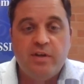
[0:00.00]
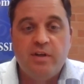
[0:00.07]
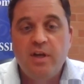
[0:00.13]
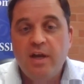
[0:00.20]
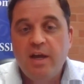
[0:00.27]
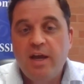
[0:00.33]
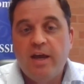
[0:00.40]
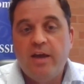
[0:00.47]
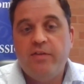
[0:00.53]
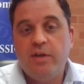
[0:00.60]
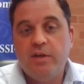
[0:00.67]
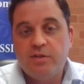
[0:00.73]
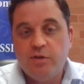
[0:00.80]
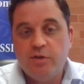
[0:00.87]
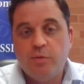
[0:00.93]
And
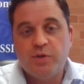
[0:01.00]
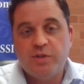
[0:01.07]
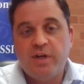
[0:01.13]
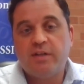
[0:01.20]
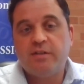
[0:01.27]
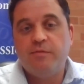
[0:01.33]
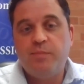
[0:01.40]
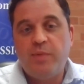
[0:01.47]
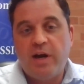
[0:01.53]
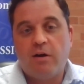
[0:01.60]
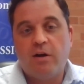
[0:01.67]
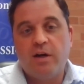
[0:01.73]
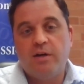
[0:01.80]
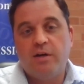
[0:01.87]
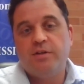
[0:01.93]
these new protective
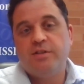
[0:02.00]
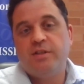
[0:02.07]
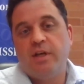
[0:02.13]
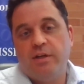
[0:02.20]
barriers